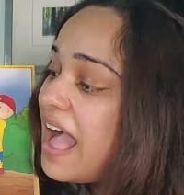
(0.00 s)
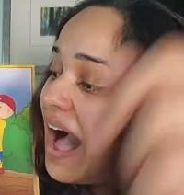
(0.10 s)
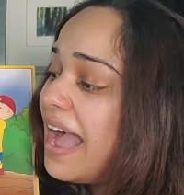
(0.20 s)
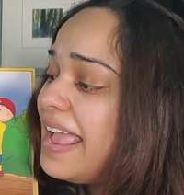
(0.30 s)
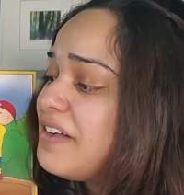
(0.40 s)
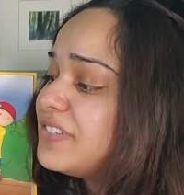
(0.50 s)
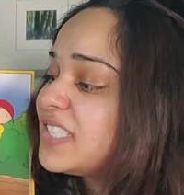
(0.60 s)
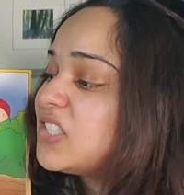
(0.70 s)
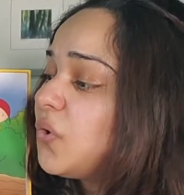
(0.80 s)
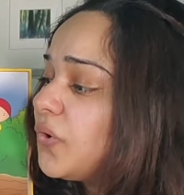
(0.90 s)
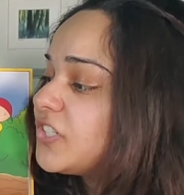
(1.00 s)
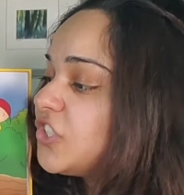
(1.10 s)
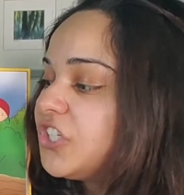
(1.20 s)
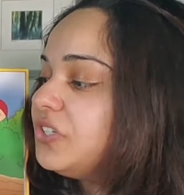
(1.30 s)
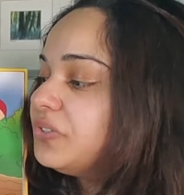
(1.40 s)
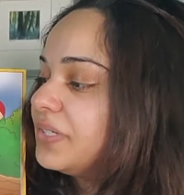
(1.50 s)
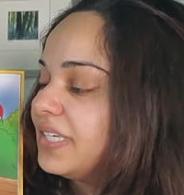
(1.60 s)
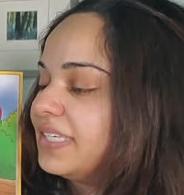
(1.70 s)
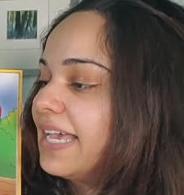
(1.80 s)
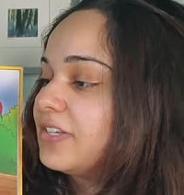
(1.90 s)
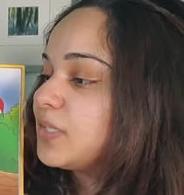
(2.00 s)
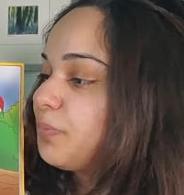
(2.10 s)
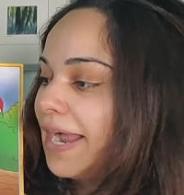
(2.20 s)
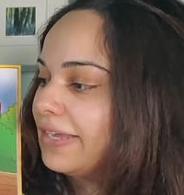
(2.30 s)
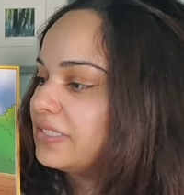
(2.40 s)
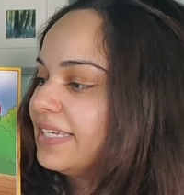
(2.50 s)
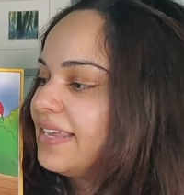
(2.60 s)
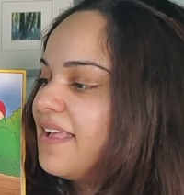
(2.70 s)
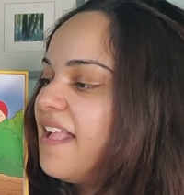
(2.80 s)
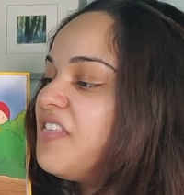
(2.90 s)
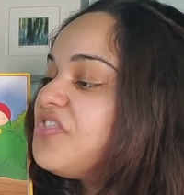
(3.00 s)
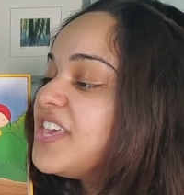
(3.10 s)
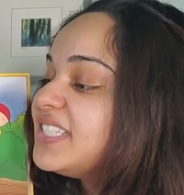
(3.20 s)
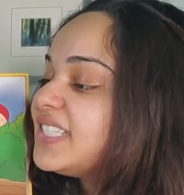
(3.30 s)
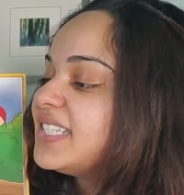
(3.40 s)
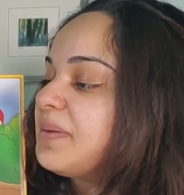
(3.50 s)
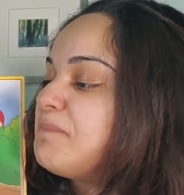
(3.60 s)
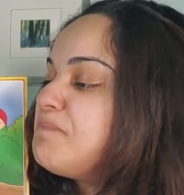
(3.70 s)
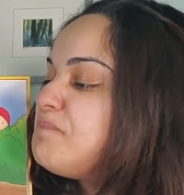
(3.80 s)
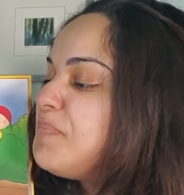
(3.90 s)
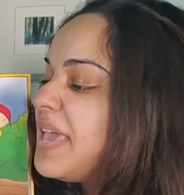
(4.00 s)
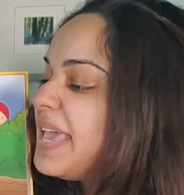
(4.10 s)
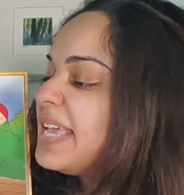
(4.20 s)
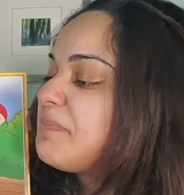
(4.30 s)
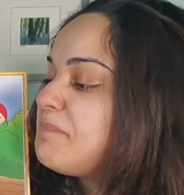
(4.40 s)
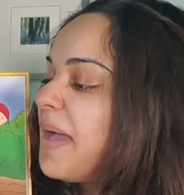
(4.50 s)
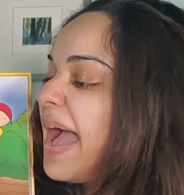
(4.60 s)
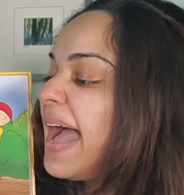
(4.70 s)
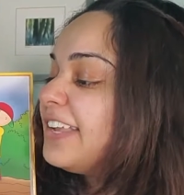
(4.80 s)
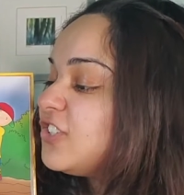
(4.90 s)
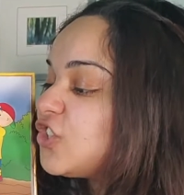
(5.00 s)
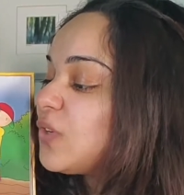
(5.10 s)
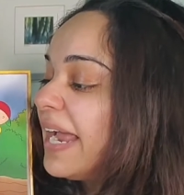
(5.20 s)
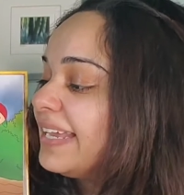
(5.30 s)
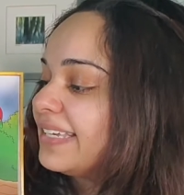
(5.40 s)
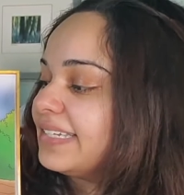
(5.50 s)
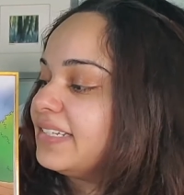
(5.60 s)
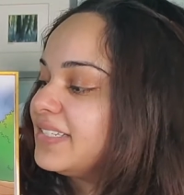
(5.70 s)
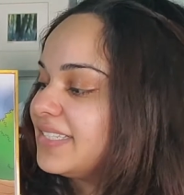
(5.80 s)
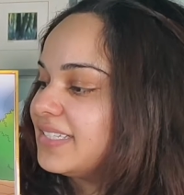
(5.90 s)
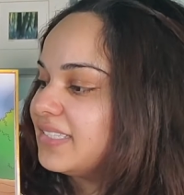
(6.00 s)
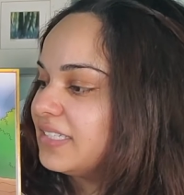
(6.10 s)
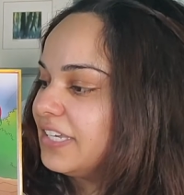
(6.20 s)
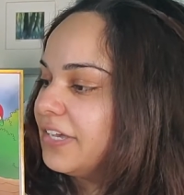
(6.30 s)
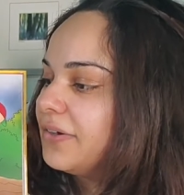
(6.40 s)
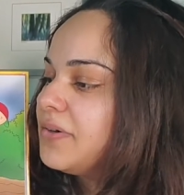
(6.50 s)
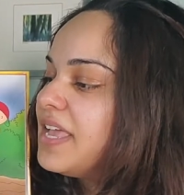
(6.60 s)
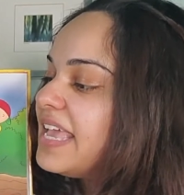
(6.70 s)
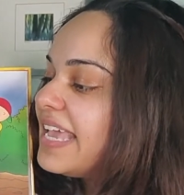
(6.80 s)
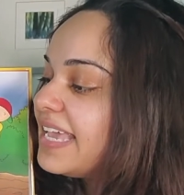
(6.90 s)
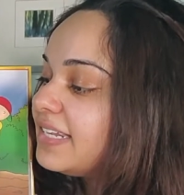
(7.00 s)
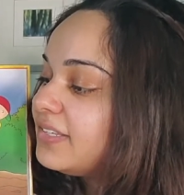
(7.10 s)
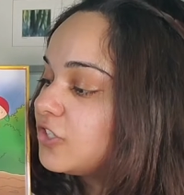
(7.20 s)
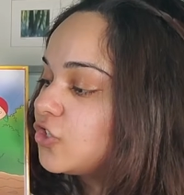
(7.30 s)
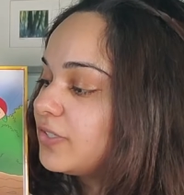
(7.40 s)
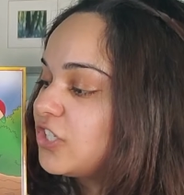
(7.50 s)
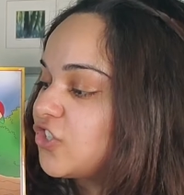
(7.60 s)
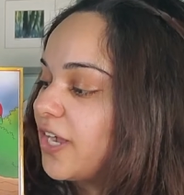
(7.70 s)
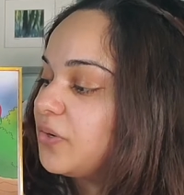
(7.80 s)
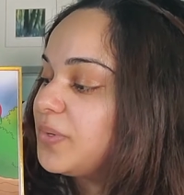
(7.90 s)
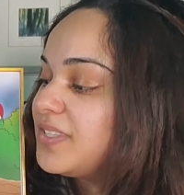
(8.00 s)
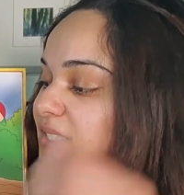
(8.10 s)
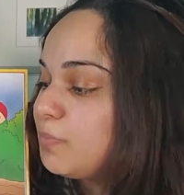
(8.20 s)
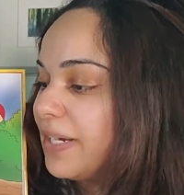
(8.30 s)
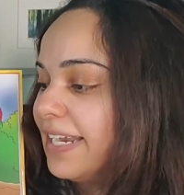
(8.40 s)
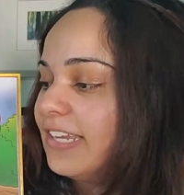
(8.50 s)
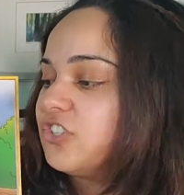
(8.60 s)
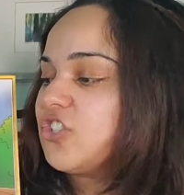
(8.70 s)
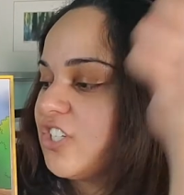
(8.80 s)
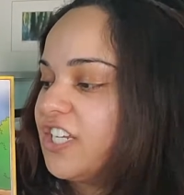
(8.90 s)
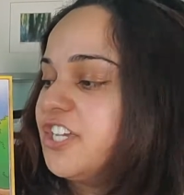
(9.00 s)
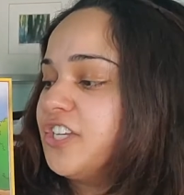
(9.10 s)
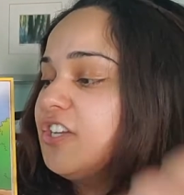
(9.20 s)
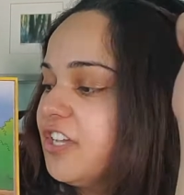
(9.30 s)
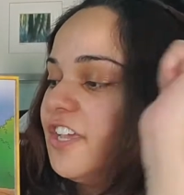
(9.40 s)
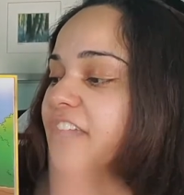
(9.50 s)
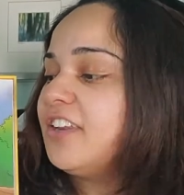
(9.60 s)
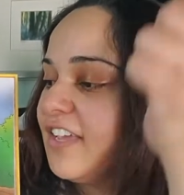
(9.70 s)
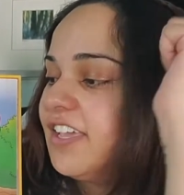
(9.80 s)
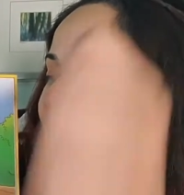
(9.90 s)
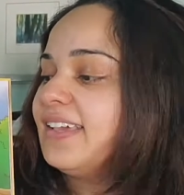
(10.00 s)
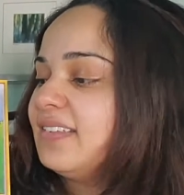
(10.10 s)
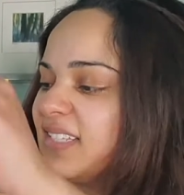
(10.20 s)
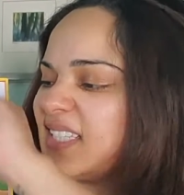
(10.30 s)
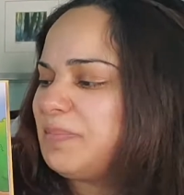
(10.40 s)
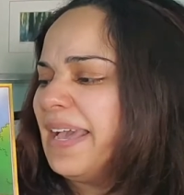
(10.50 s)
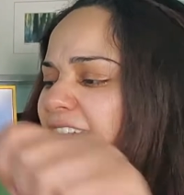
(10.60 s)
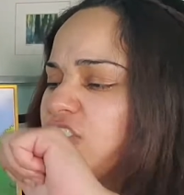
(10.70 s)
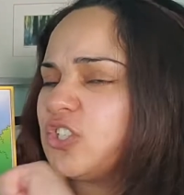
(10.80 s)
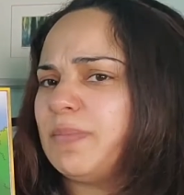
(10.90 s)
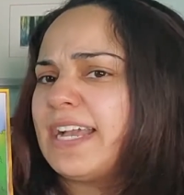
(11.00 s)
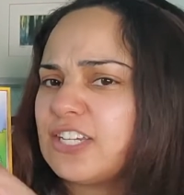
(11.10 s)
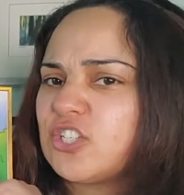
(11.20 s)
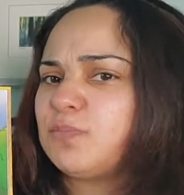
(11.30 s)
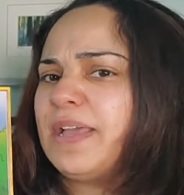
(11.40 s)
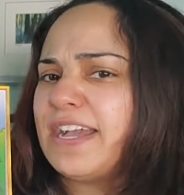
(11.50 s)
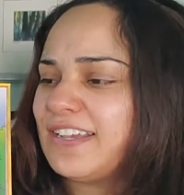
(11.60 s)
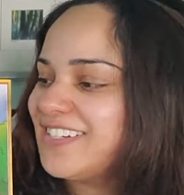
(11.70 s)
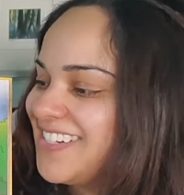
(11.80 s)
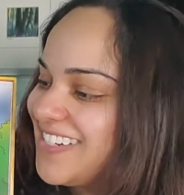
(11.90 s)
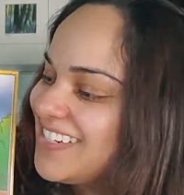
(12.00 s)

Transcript: I have a sword too, he yells proudly. This is a big bad dragon, says Leo, hitting the tree trunk with his branch. Hit, hit, hit, smash, smash, smash.